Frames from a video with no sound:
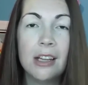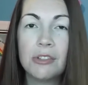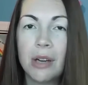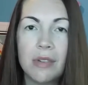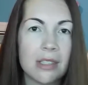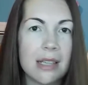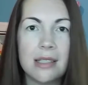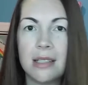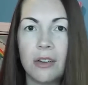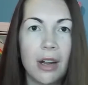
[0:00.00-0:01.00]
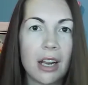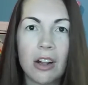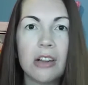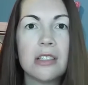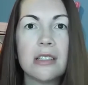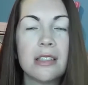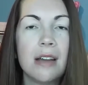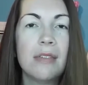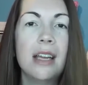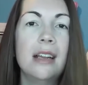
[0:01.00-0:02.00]
driver's license and credit cards and
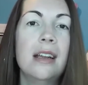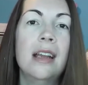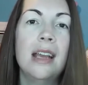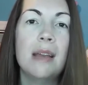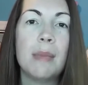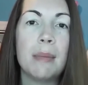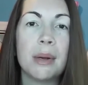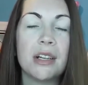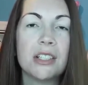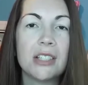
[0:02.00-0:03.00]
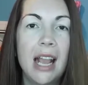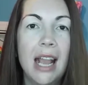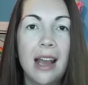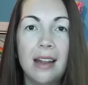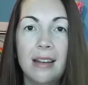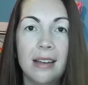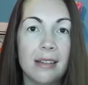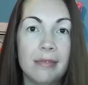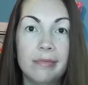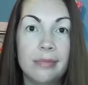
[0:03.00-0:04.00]
stuff in my purse,
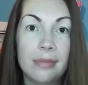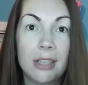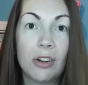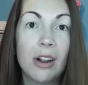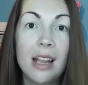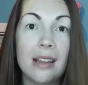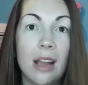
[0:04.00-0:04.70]
and they're great.